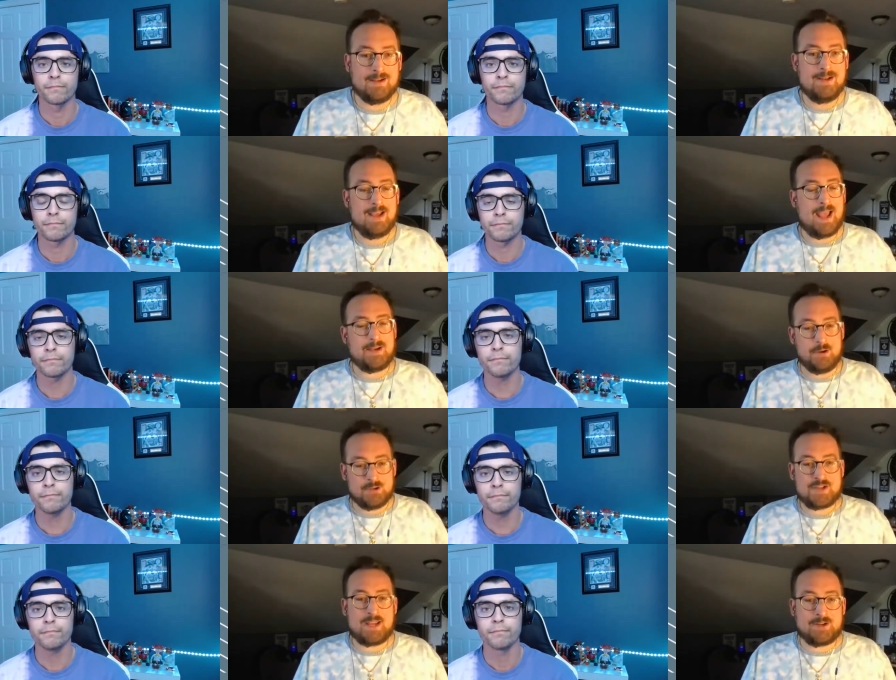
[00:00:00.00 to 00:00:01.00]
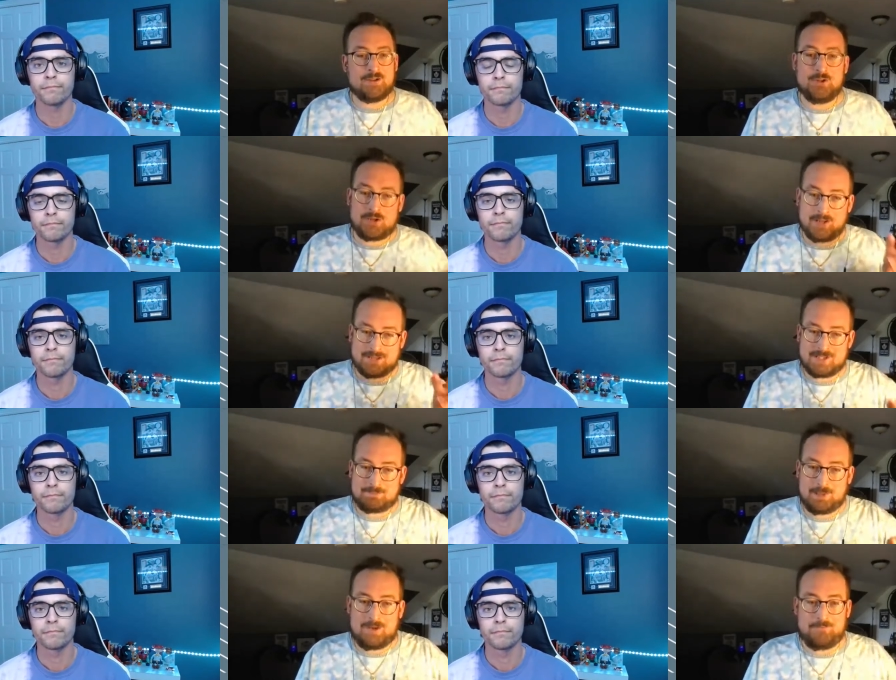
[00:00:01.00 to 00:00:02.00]
Speaker 1: and you're taking a look at this
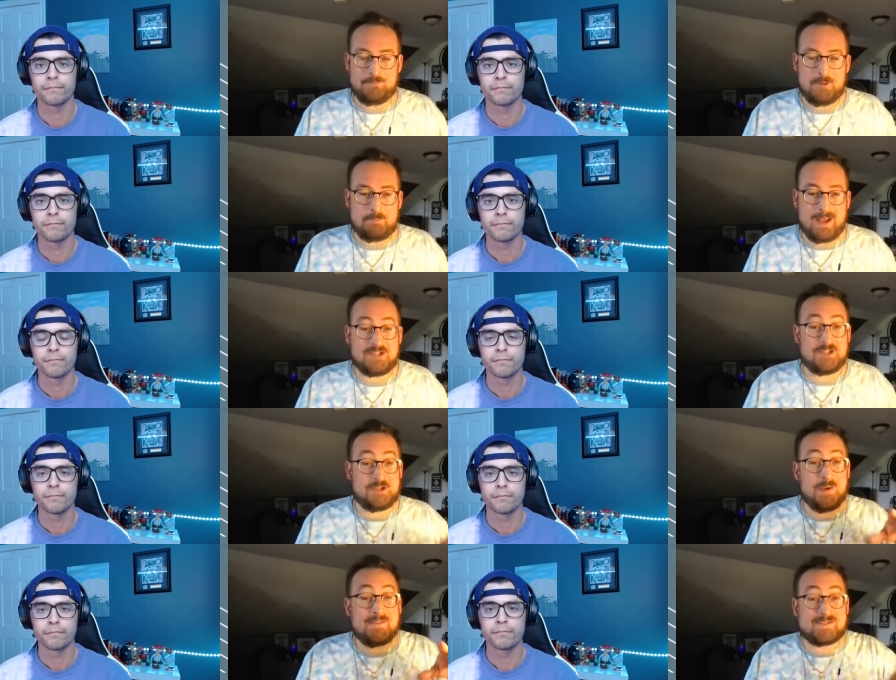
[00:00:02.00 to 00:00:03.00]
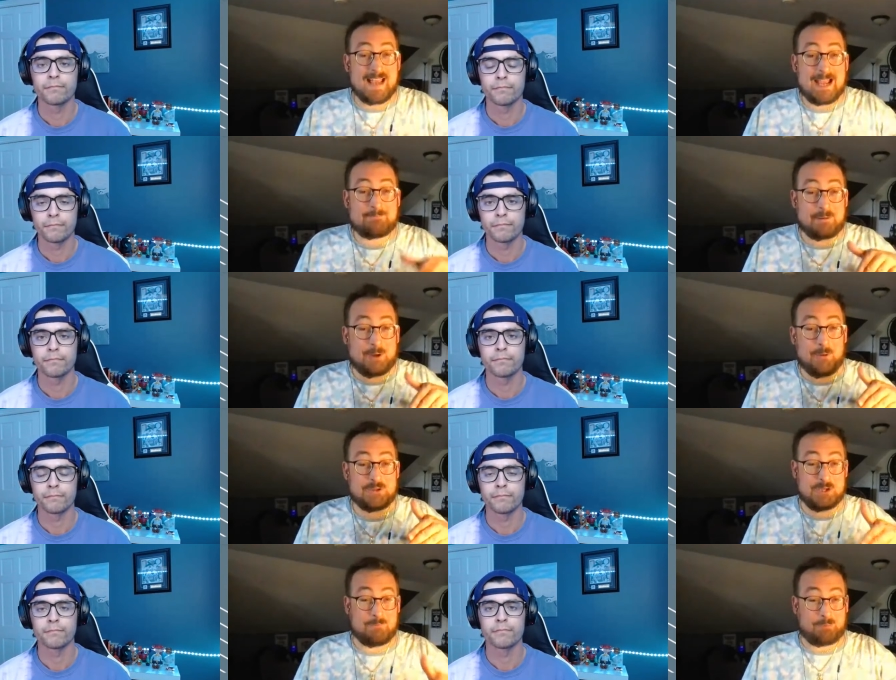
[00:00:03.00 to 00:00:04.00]
play from the bench and you have Zach
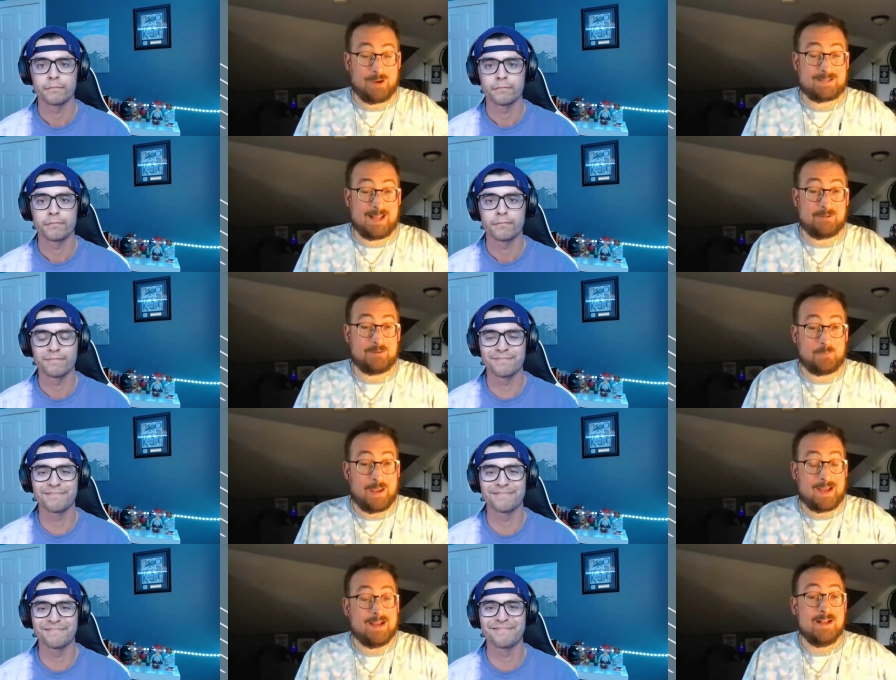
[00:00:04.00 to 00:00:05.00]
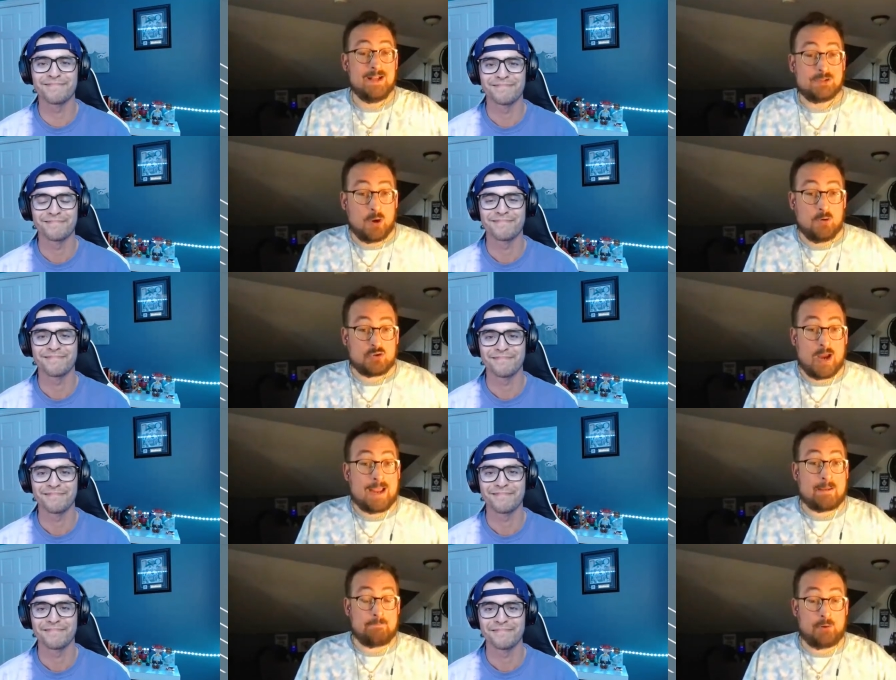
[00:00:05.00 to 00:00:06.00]
Bogosian break down the wing, toe drag,
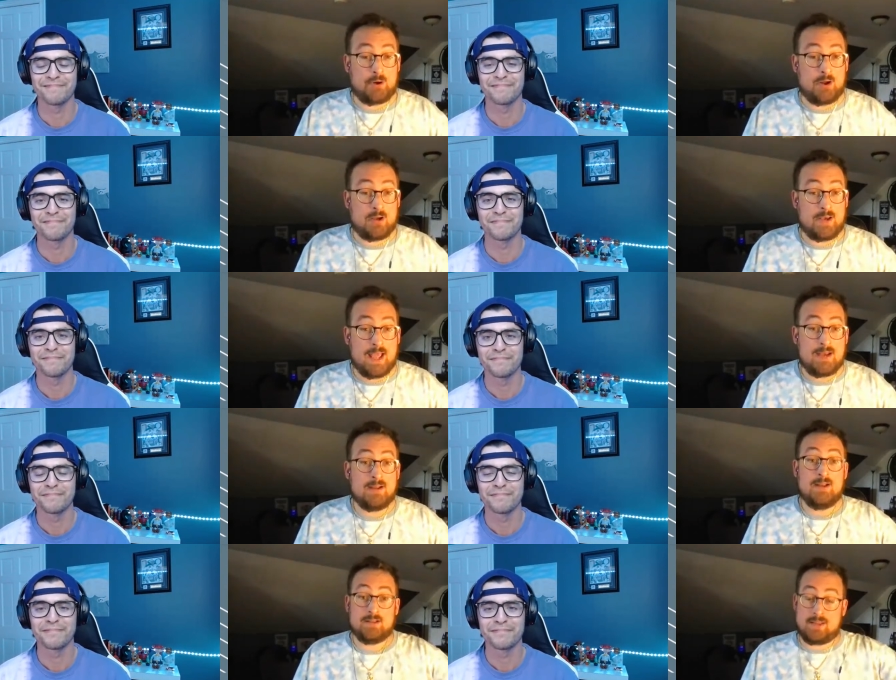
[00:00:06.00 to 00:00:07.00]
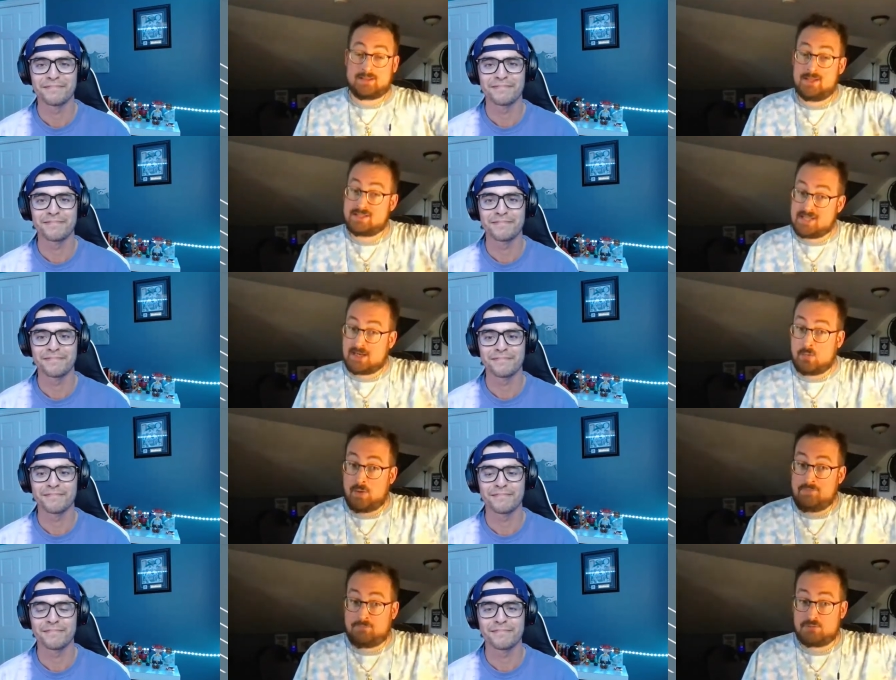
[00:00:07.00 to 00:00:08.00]
and put it on net. Like, let's take away
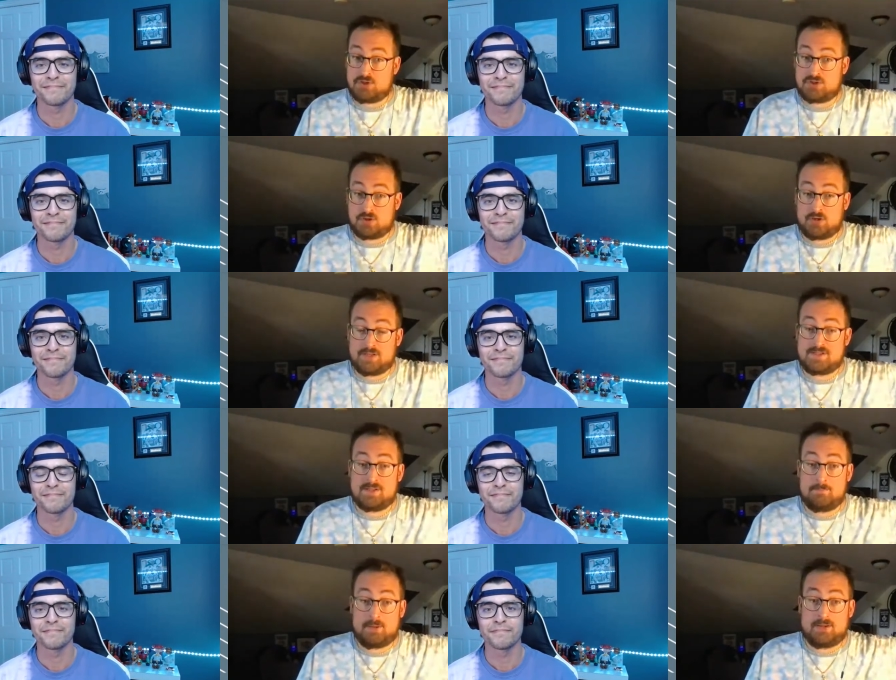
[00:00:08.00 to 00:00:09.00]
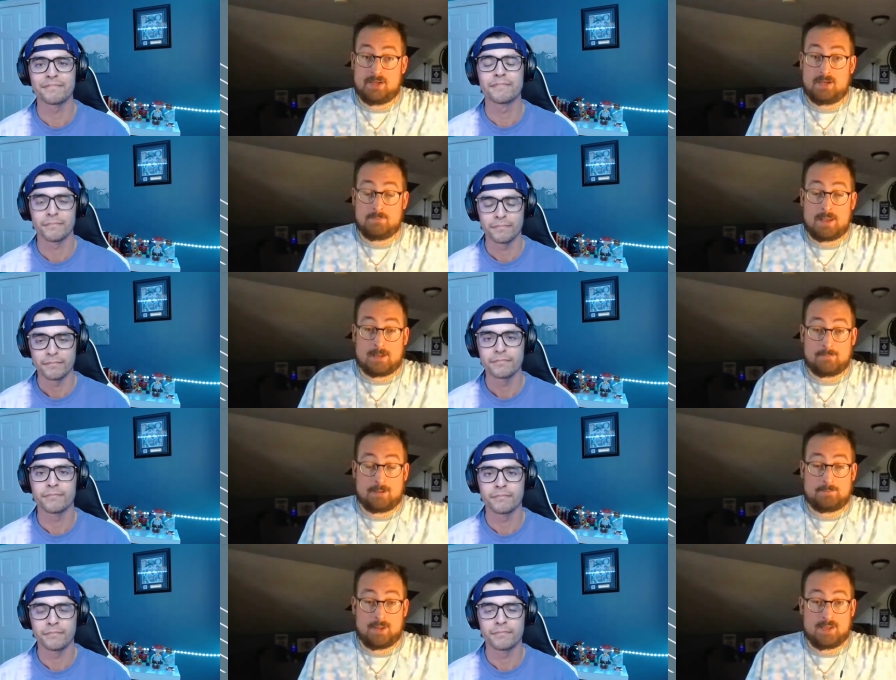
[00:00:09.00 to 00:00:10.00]
from Shesterkin's inability to make a big
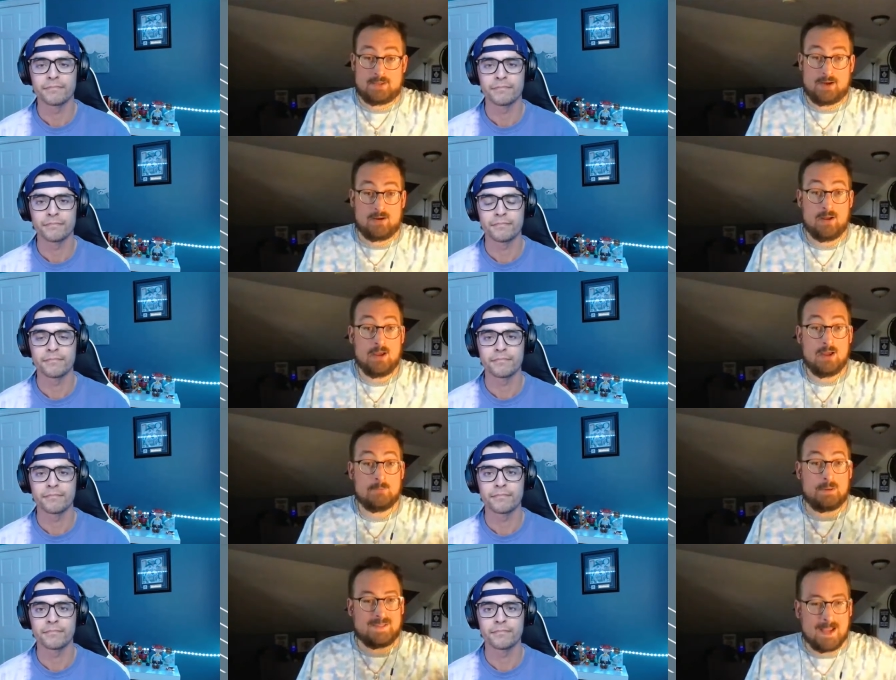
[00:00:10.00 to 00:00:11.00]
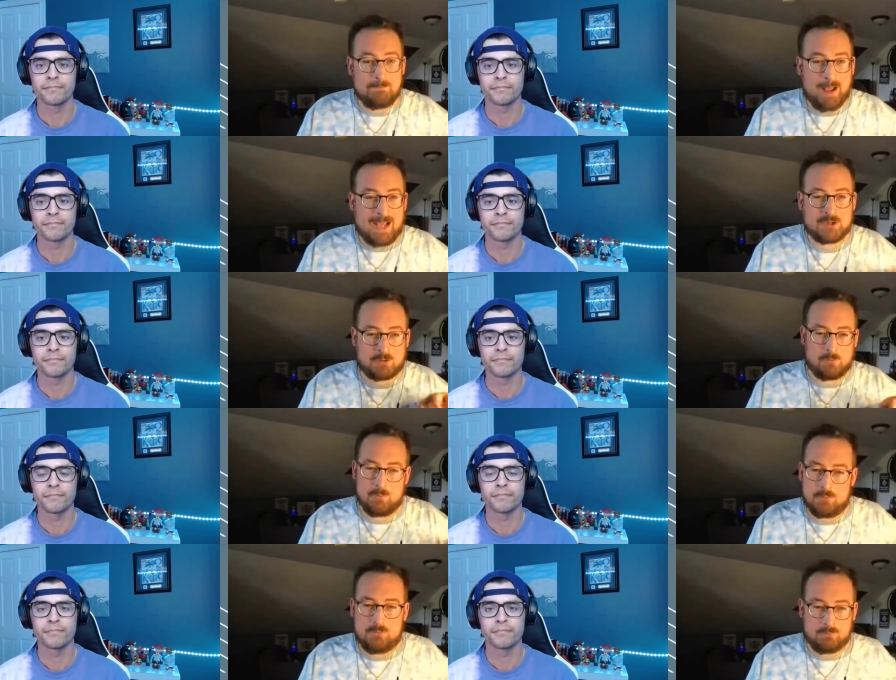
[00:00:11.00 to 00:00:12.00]
play there. But then Patrick
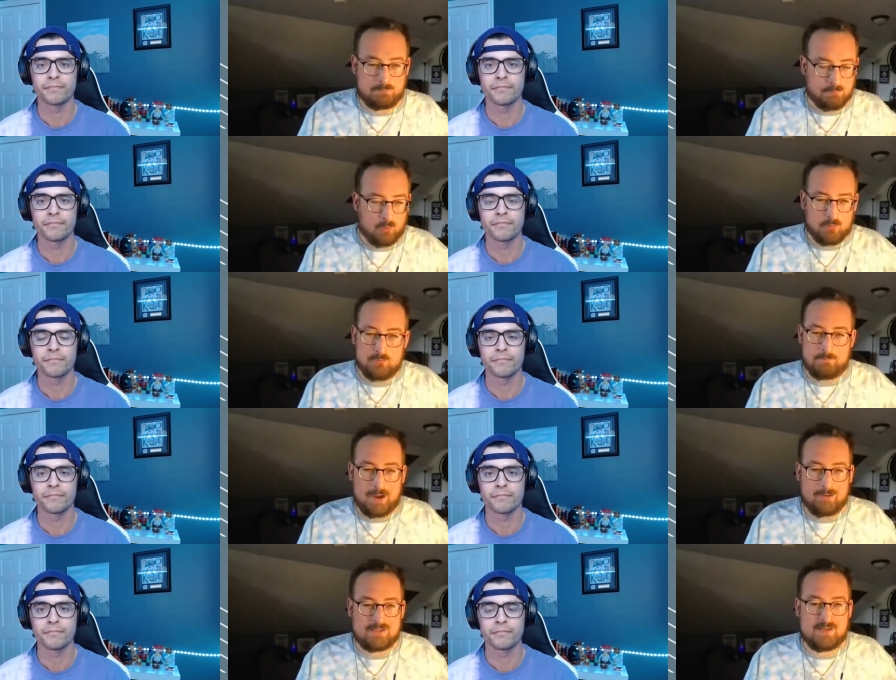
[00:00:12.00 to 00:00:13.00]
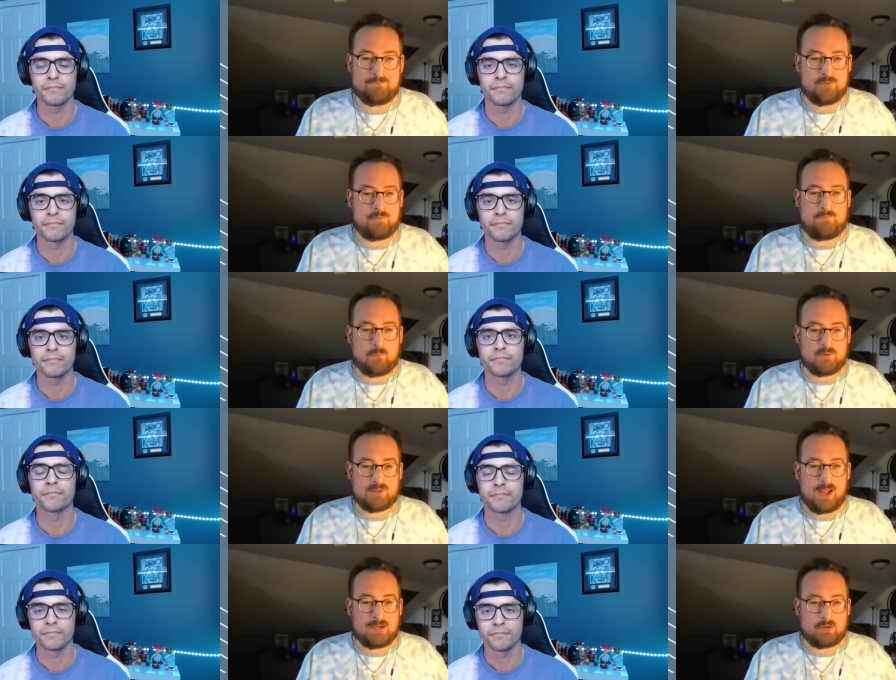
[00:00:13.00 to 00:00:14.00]
Maroon, Maroon buries it for the fourth
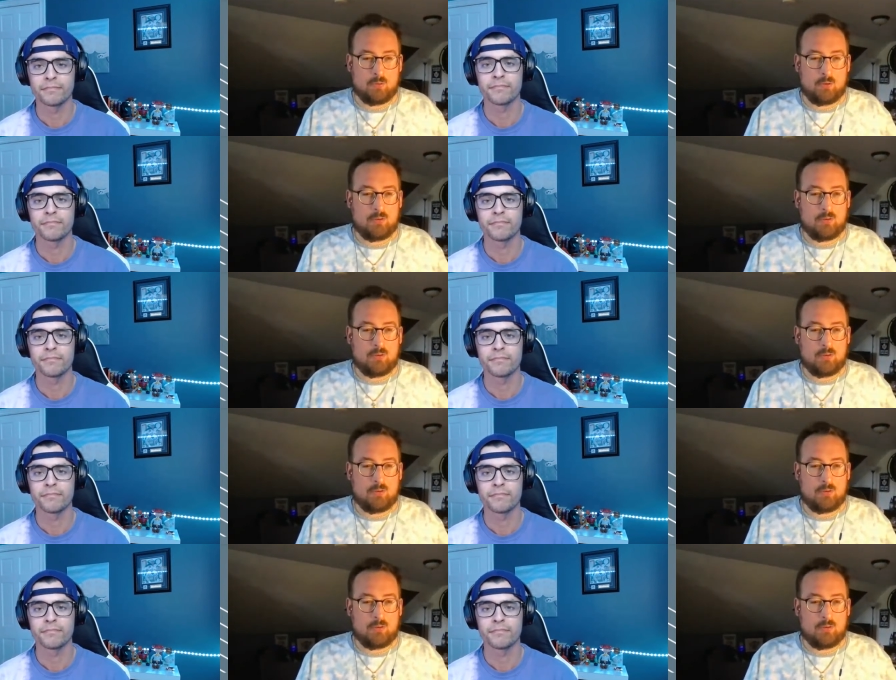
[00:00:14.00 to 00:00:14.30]
line goal.